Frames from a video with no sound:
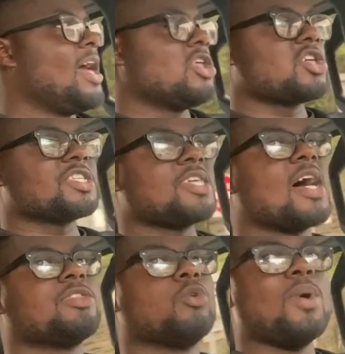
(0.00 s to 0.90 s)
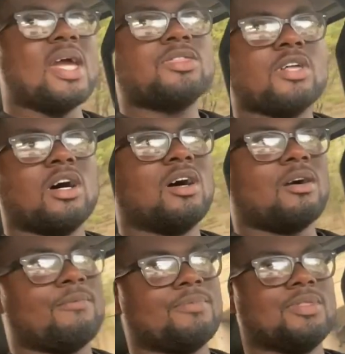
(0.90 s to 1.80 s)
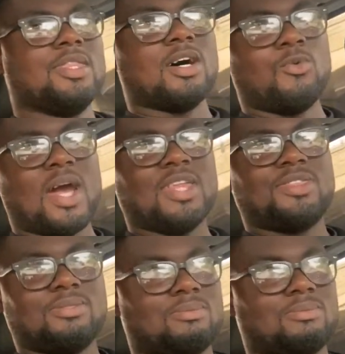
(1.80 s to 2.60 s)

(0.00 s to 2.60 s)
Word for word: It's just that the way the the way